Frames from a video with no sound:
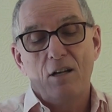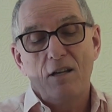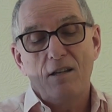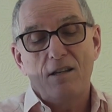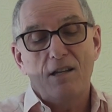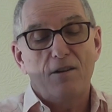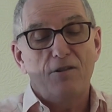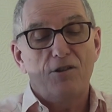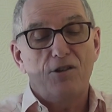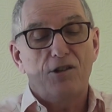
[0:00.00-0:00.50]

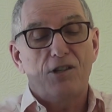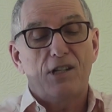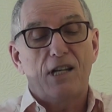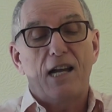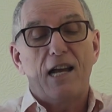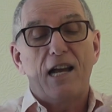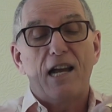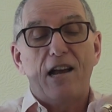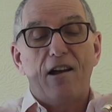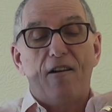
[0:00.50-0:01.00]
So just
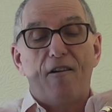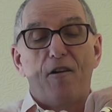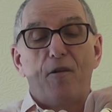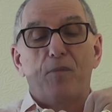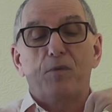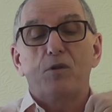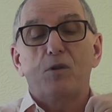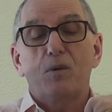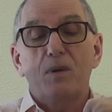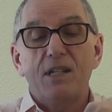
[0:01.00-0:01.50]
a
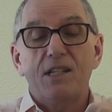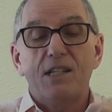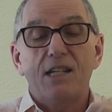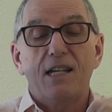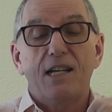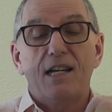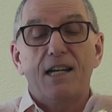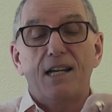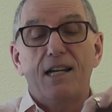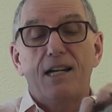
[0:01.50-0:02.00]
squeeze the
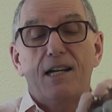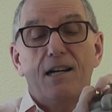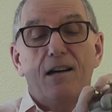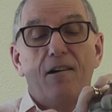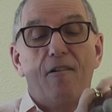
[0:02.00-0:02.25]
air,